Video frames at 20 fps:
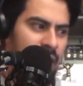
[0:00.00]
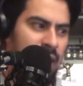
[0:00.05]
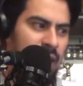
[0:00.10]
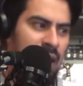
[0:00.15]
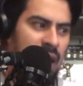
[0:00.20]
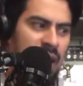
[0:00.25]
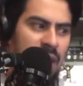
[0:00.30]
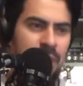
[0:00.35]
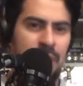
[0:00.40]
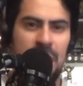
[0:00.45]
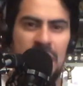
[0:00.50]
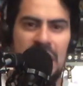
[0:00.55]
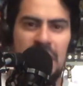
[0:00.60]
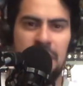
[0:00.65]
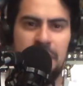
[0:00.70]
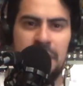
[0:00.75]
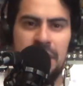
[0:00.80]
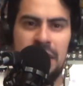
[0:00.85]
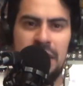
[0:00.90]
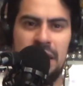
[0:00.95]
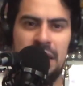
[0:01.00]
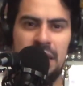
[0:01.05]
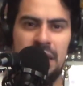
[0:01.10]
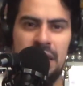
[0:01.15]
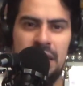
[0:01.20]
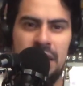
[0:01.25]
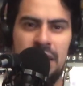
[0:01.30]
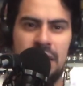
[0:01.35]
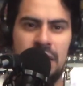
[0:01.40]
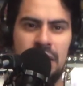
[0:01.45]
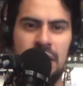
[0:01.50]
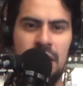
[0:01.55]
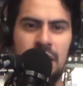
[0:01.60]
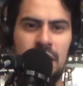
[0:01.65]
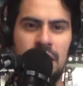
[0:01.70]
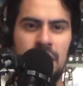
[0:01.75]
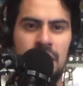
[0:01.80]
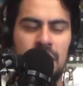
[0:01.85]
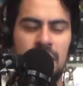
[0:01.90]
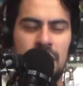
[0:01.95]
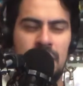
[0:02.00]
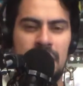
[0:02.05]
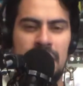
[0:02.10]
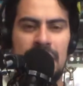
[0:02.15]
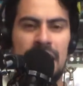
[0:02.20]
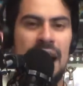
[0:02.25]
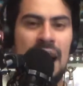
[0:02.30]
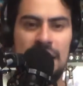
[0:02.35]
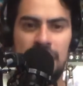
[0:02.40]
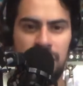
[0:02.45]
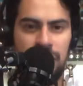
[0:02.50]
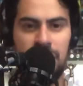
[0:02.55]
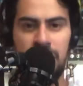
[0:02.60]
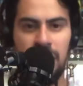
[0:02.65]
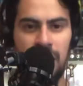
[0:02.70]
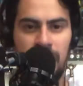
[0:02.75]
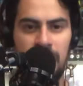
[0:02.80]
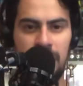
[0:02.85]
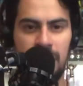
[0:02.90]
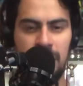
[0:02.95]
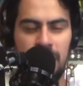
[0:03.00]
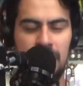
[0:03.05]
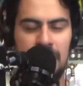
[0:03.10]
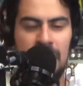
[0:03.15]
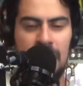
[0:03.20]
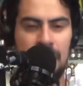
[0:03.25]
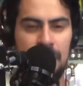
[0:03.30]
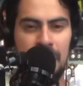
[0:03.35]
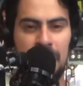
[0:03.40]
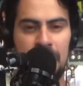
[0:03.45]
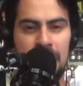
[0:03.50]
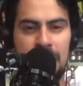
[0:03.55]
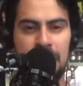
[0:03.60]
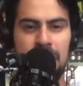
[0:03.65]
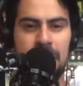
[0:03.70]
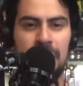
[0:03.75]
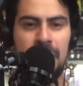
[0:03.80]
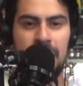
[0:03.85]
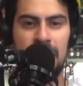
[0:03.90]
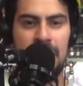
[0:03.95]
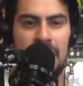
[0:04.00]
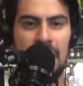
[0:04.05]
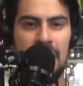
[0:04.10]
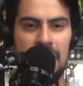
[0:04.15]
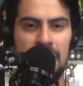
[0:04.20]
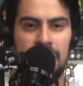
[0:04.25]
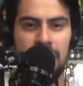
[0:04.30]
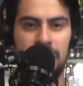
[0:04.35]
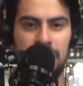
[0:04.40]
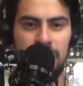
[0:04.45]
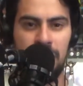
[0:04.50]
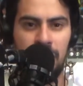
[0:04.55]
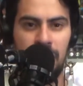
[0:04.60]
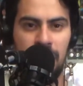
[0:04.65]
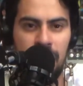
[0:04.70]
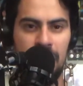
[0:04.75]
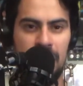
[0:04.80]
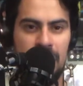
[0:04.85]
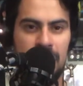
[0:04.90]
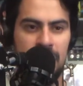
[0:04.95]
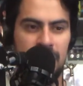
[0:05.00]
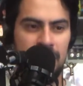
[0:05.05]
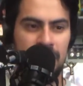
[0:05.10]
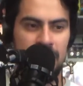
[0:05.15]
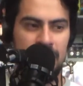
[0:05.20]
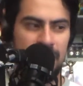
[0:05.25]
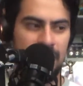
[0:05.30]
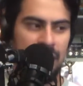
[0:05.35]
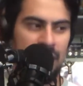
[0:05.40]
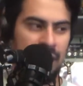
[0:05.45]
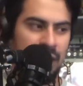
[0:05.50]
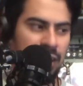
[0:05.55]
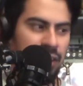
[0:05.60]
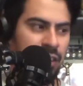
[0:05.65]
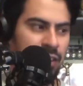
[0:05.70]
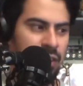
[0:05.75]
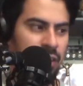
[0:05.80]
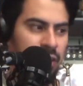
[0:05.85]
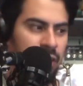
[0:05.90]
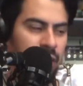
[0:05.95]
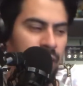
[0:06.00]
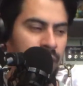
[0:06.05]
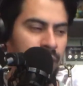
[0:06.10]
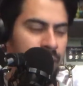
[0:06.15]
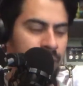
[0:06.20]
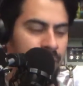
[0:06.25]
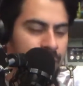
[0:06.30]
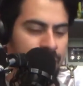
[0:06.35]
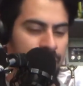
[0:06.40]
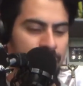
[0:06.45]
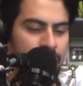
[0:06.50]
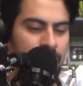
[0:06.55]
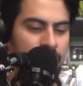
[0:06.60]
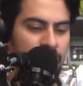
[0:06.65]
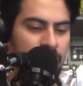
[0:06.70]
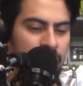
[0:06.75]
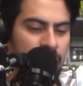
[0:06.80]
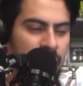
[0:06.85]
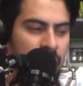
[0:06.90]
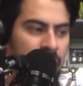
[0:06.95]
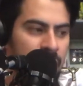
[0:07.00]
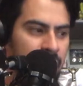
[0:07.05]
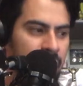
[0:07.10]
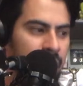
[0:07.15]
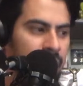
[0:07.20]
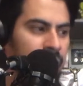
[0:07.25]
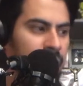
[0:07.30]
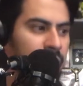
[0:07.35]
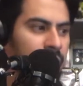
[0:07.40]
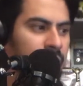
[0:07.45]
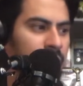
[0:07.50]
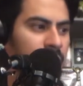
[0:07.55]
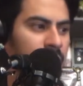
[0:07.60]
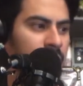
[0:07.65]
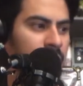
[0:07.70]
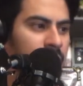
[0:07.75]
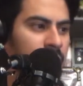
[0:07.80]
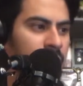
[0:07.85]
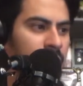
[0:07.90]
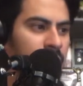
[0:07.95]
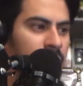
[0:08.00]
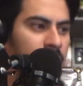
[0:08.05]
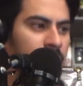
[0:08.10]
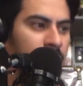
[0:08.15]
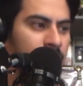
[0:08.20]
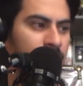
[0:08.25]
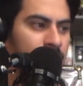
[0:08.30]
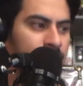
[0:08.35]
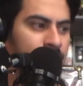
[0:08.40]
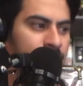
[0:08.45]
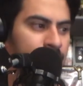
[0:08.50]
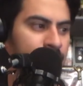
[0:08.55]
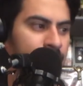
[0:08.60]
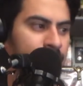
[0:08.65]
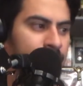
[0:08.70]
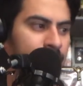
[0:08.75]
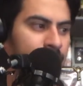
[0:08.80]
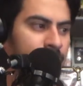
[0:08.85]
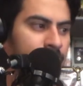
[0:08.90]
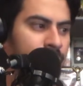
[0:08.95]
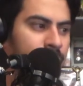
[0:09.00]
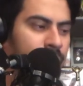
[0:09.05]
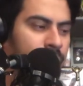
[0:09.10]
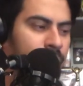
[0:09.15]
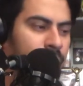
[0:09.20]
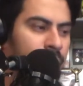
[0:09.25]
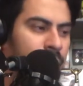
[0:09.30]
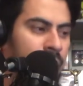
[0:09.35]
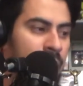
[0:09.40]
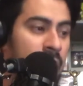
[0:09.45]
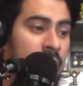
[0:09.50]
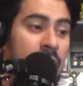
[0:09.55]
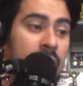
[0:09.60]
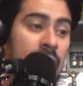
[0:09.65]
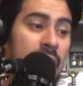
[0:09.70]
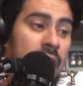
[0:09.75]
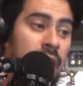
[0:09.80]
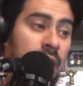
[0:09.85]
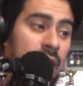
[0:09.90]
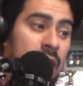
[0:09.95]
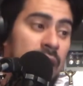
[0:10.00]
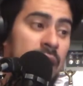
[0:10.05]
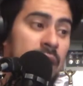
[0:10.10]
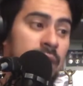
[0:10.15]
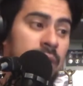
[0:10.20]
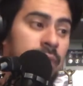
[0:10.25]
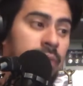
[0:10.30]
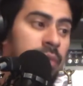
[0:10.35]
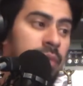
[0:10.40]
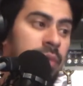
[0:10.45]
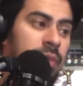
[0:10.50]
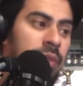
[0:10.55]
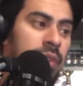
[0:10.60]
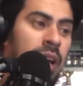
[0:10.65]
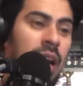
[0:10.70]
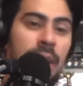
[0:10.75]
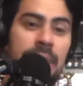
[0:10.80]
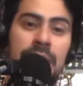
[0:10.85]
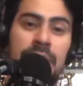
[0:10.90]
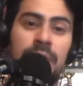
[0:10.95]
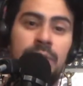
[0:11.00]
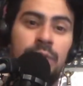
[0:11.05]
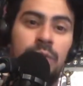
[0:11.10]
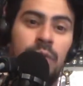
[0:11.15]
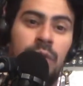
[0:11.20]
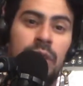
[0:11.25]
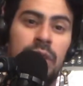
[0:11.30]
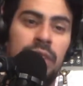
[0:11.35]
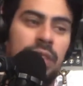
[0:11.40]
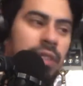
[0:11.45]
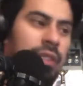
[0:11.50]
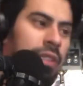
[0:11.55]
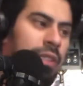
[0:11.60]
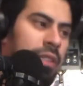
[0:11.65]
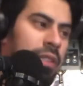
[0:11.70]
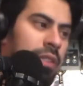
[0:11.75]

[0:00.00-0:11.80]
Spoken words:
had a baby, like has a son, not a baby, but like has a son already because he's like a child. Um, Kind of how like Tommy was,